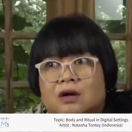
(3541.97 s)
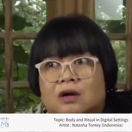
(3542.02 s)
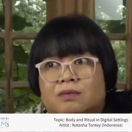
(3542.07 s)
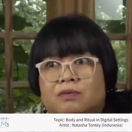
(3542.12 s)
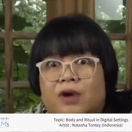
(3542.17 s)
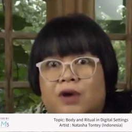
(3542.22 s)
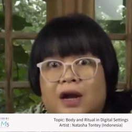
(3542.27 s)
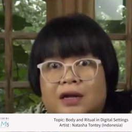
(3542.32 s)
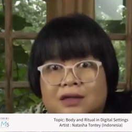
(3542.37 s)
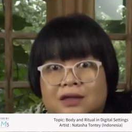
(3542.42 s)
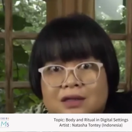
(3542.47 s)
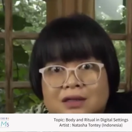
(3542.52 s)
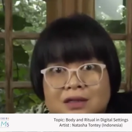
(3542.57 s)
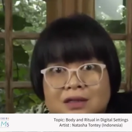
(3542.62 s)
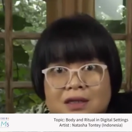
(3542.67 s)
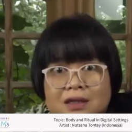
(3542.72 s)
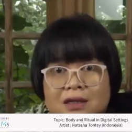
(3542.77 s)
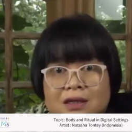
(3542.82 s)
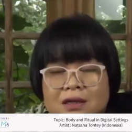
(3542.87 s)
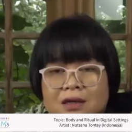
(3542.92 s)

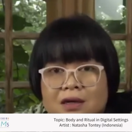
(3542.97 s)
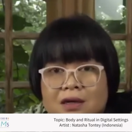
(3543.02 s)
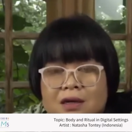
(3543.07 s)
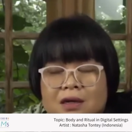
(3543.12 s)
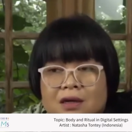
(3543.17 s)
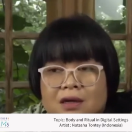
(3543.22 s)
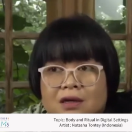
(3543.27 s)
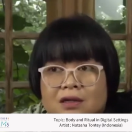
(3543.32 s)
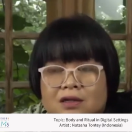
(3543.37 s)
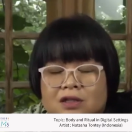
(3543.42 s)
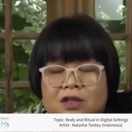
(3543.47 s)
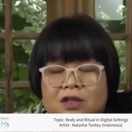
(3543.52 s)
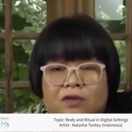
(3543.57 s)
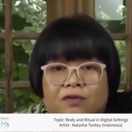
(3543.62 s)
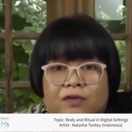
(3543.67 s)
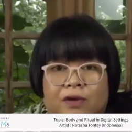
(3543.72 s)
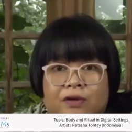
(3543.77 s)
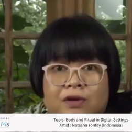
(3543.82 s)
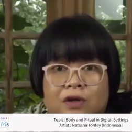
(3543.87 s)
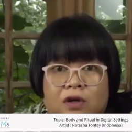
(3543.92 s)
practicing is still
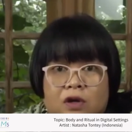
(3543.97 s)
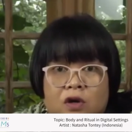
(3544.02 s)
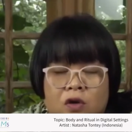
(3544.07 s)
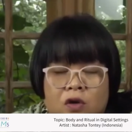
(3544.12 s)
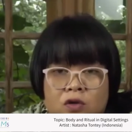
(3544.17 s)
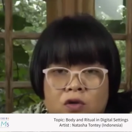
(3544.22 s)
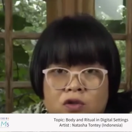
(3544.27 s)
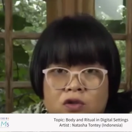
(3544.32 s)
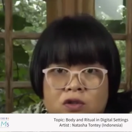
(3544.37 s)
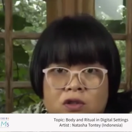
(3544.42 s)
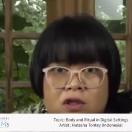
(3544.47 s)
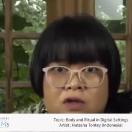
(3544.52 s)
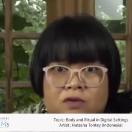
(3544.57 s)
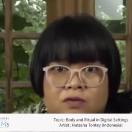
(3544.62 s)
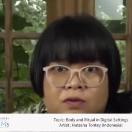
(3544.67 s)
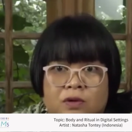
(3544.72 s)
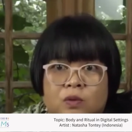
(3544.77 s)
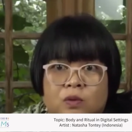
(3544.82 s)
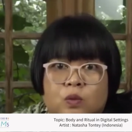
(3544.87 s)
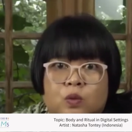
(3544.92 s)
very close,
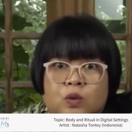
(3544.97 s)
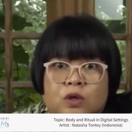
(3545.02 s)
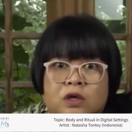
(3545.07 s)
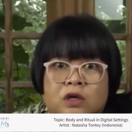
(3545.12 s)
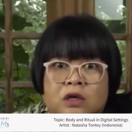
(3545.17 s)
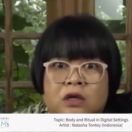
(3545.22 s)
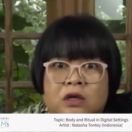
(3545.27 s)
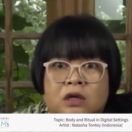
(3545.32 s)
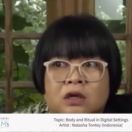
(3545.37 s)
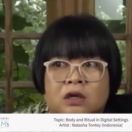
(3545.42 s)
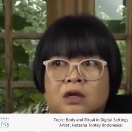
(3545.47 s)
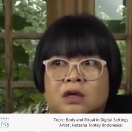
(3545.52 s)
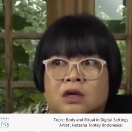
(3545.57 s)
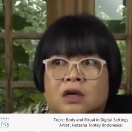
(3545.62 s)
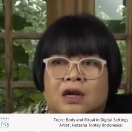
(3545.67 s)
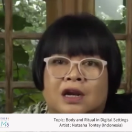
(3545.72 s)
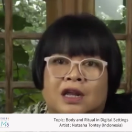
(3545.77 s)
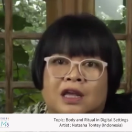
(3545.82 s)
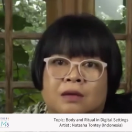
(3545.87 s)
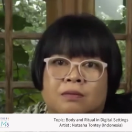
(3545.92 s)
even we
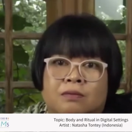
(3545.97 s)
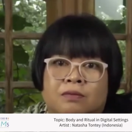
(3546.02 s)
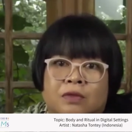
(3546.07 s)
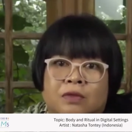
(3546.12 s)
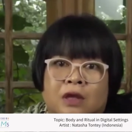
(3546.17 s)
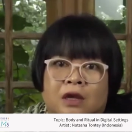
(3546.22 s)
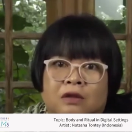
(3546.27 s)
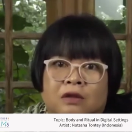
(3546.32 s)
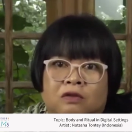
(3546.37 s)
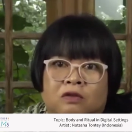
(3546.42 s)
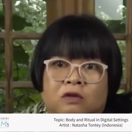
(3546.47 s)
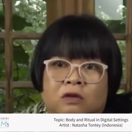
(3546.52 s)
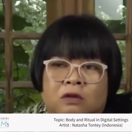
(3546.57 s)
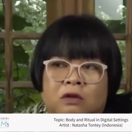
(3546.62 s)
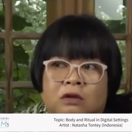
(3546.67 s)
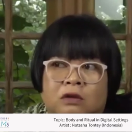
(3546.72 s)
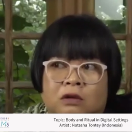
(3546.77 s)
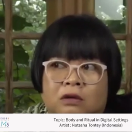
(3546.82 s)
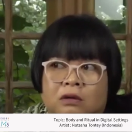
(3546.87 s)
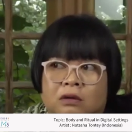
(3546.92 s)
claim that
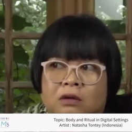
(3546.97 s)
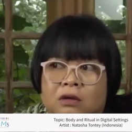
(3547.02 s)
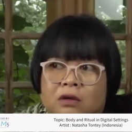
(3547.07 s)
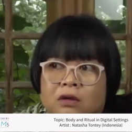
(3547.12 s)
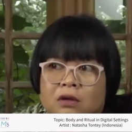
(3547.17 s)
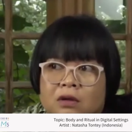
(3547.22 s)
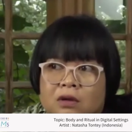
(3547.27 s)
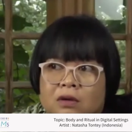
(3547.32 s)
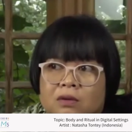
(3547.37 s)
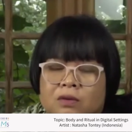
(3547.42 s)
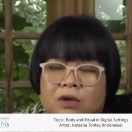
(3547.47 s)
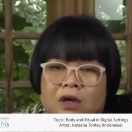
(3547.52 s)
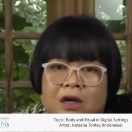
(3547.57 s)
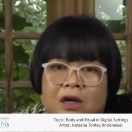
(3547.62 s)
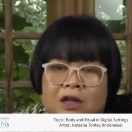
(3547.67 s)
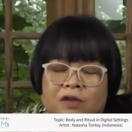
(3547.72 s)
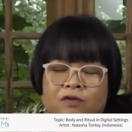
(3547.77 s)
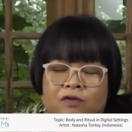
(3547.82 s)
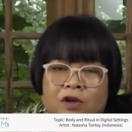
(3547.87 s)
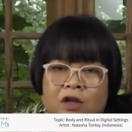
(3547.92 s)
we are
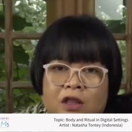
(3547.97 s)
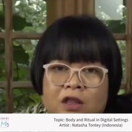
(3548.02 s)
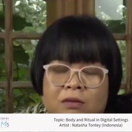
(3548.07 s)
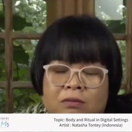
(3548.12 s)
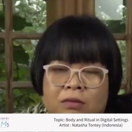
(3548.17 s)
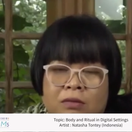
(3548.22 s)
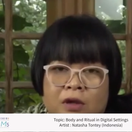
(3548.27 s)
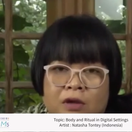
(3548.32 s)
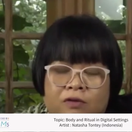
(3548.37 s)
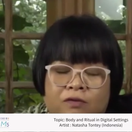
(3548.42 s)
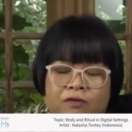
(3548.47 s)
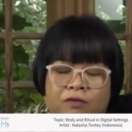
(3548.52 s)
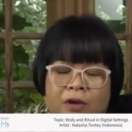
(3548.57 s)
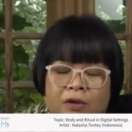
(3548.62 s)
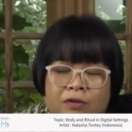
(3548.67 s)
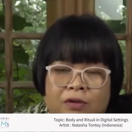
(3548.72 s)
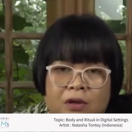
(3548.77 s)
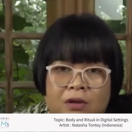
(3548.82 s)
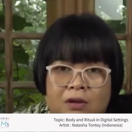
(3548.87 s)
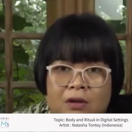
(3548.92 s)
living in a
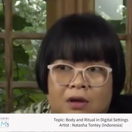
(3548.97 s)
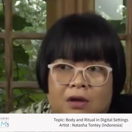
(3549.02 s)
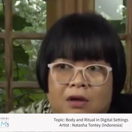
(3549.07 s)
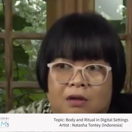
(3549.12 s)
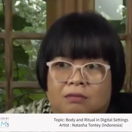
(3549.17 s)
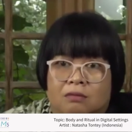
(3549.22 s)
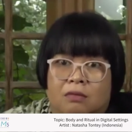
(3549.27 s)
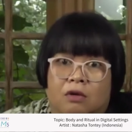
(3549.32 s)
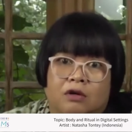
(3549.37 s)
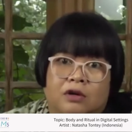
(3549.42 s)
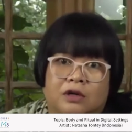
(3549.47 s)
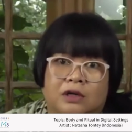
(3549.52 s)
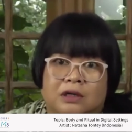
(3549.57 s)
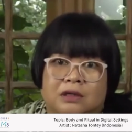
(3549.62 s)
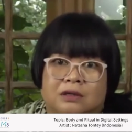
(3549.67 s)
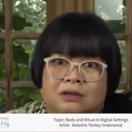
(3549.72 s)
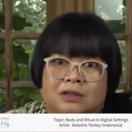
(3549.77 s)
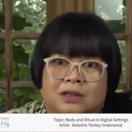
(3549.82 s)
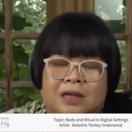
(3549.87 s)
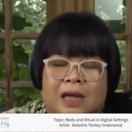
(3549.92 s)
very
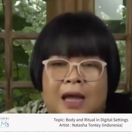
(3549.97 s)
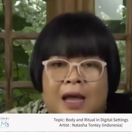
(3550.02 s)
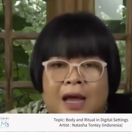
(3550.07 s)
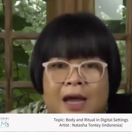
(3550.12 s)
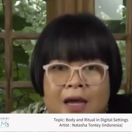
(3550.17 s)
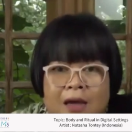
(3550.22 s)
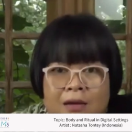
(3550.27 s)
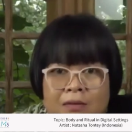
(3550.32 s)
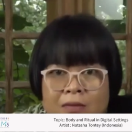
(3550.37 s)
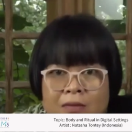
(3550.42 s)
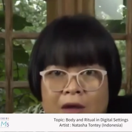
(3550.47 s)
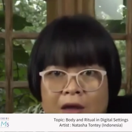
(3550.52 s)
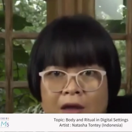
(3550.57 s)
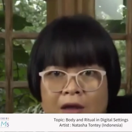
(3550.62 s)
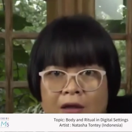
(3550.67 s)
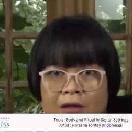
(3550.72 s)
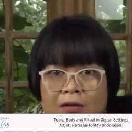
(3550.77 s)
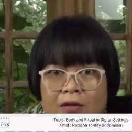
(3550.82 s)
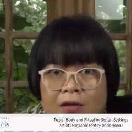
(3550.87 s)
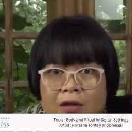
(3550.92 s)
modern time
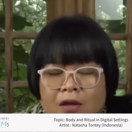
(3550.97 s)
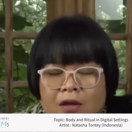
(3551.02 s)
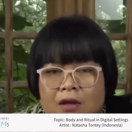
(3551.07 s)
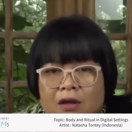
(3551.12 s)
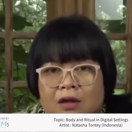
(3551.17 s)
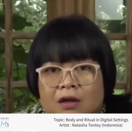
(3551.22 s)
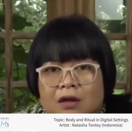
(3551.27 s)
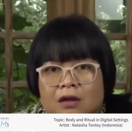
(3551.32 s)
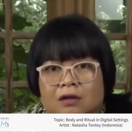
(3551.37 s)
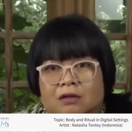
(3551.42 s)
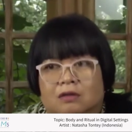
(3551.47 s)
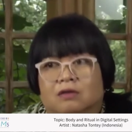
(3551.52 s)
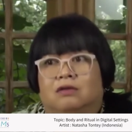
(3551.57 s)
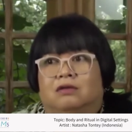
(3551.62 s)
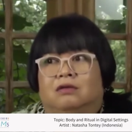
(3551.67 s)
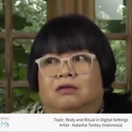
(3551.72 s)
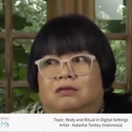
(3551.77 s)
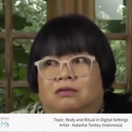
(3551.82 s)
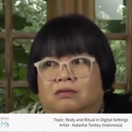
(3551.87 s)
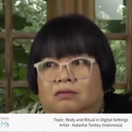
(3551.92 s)
and in
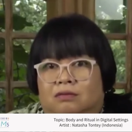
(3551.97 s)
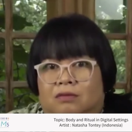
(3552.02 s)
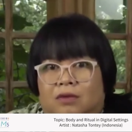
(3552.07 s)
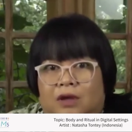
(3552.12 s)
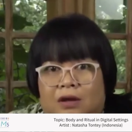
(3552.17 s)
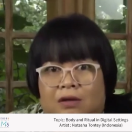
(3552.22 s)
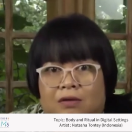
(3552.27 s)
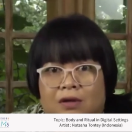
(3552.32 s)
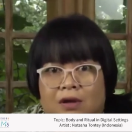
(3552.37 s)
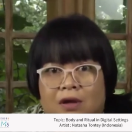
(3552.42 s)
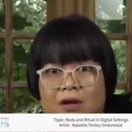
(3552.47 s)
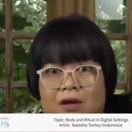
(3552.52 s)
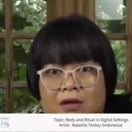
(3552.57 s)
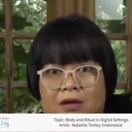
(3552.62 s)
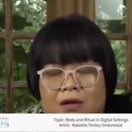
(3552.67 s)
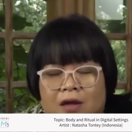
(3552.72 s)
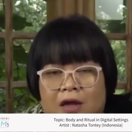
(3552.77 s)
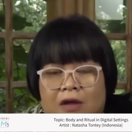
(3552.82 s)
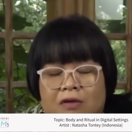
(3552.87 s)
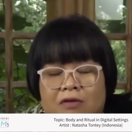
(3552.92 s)
the
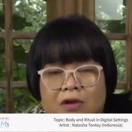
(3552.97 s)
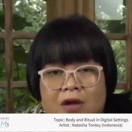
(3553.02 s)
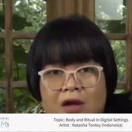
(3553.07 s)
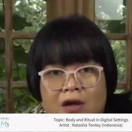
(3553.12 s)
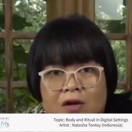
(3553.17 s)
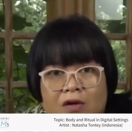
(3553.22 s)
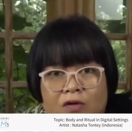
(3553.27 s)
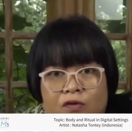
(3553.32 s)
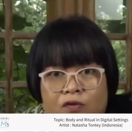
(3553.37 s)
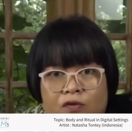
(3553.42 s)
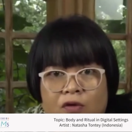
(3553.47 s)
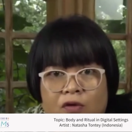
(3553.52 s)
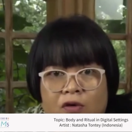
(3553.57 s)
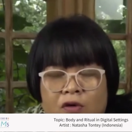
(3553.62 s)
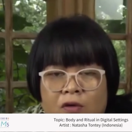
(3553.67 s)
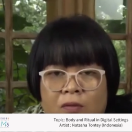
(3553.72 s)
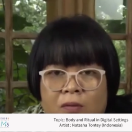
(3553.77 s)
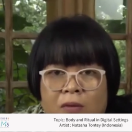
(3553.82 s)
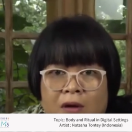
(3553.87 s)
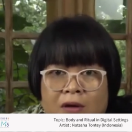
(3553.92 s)
area of
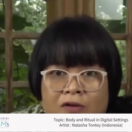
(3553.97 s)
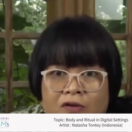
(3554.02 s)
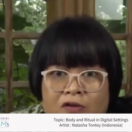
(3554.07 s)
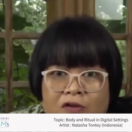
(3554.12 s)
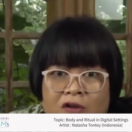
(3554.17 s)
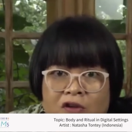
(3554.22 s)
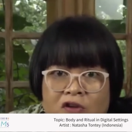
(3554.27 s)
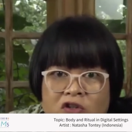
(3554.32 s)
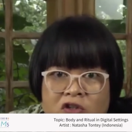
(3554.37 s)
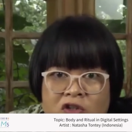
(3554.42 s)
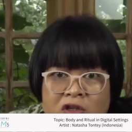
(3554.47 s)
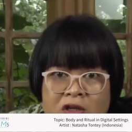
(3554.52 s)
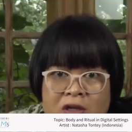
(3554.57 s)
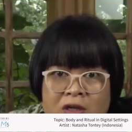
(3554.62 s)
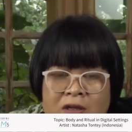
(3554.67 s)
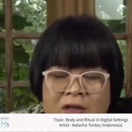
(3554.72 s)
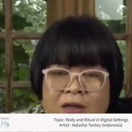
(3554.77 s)
globalization.